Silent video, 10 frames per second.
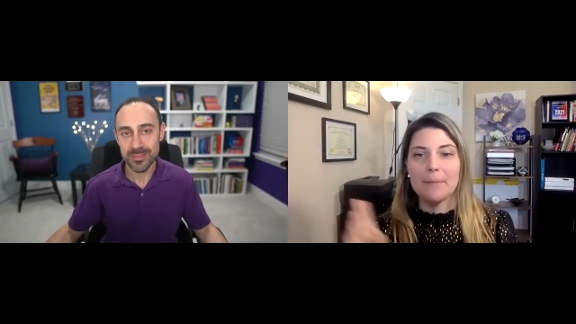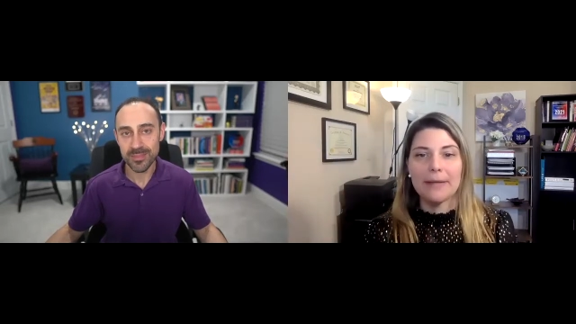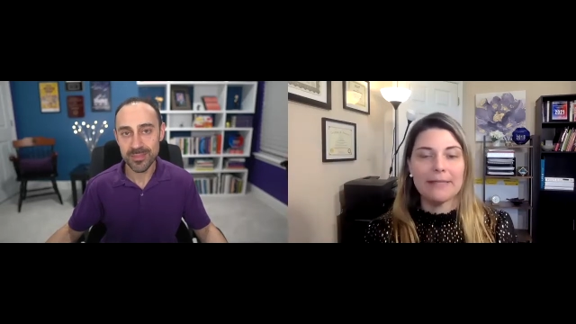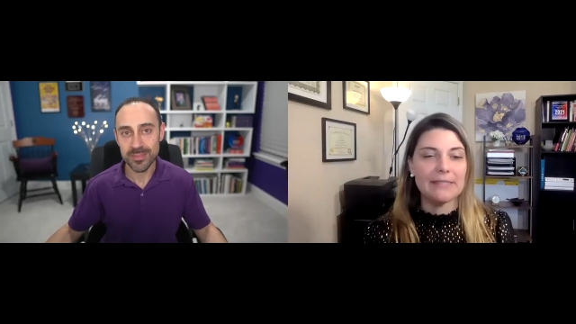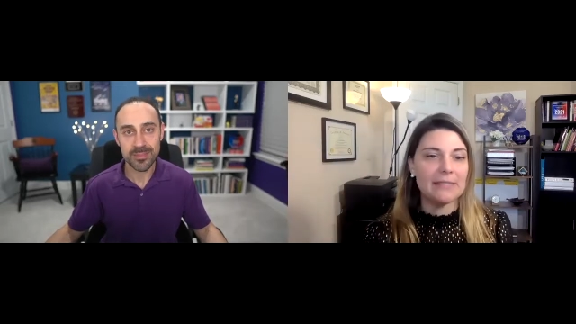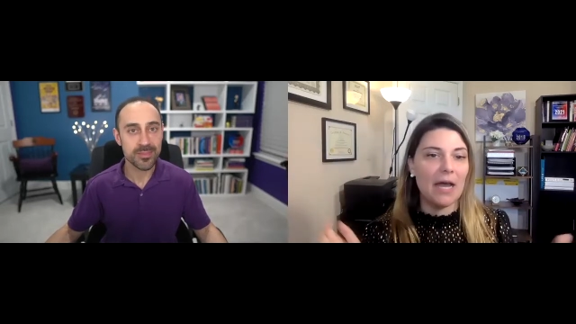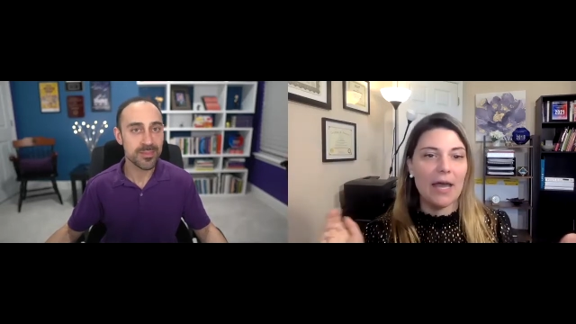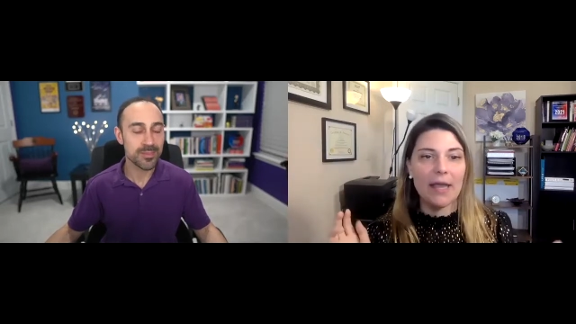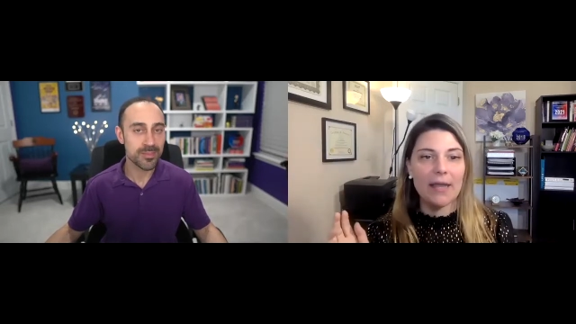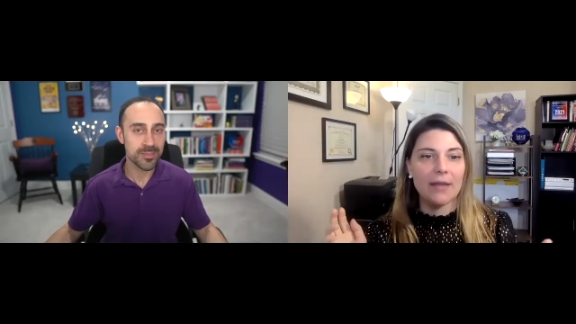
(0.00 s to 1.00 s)
Speaker 1: money's
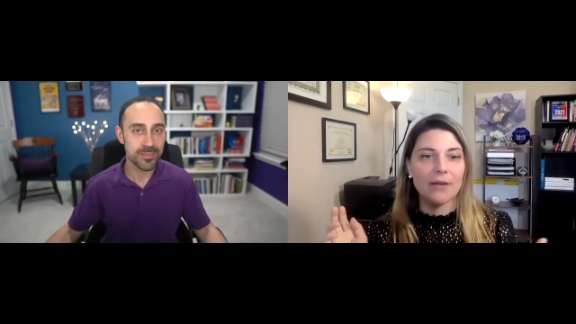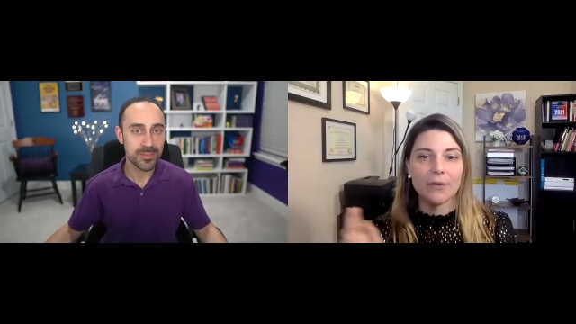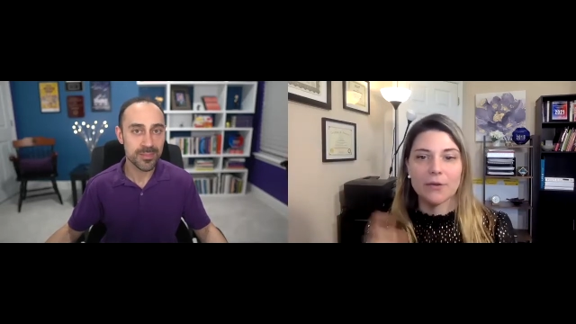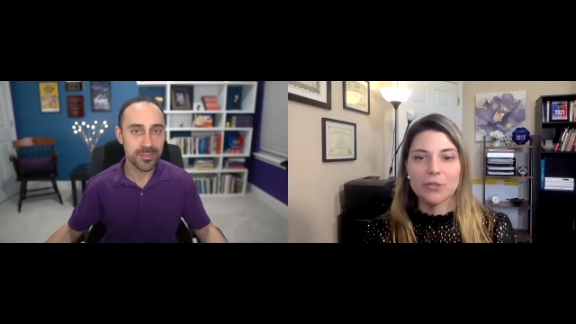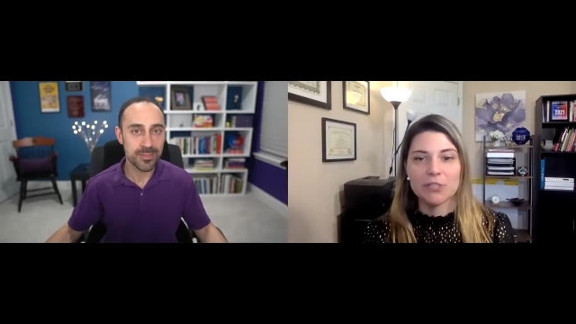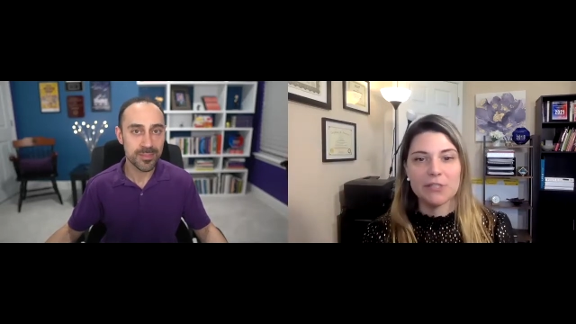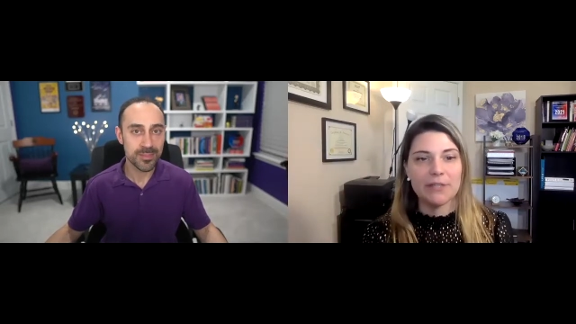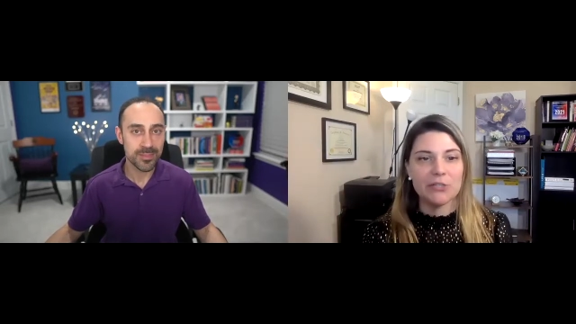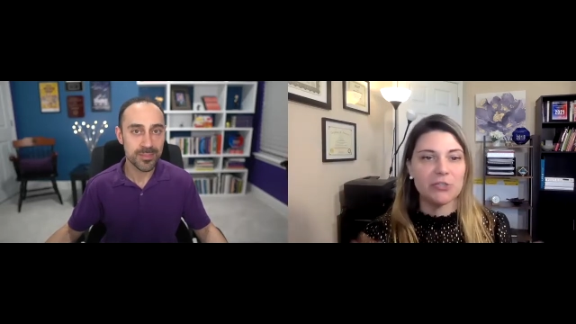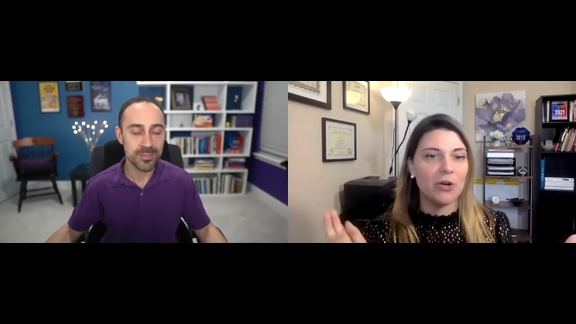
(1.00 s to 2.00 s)
tight, or you're just getting
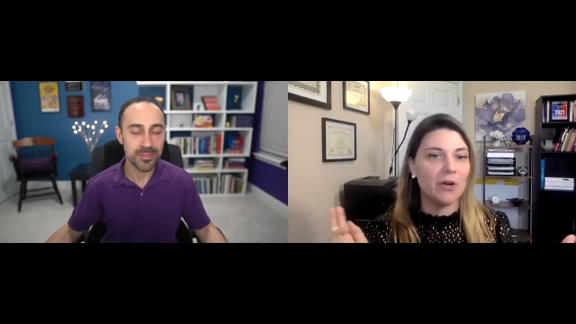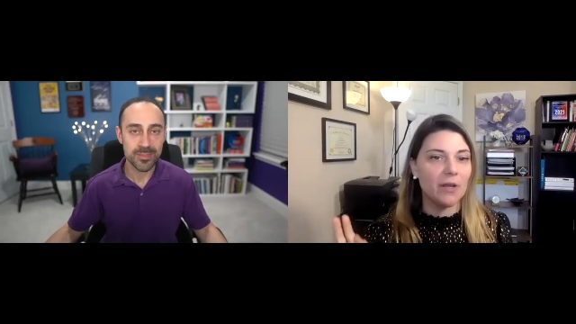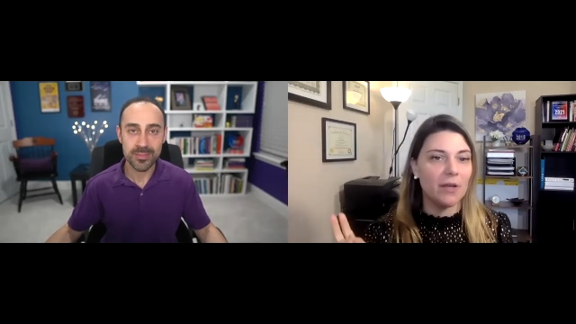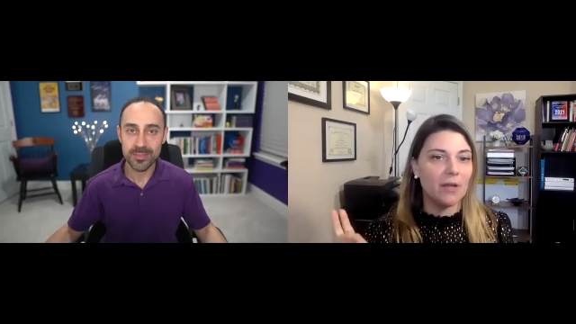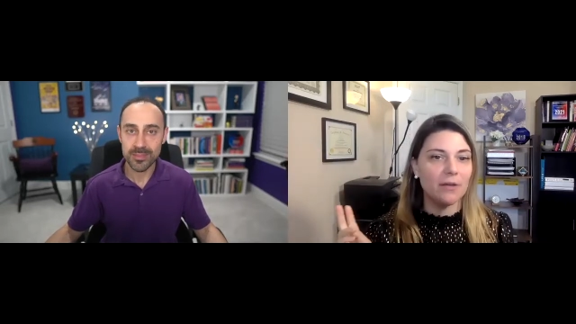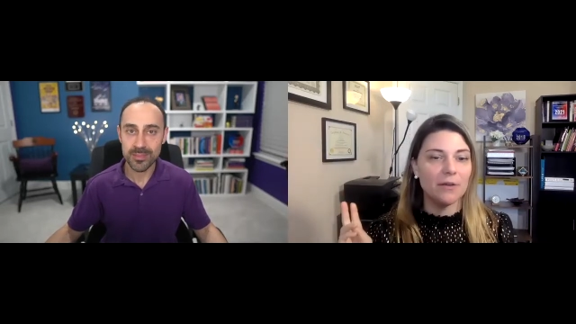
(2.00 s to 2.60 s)
started,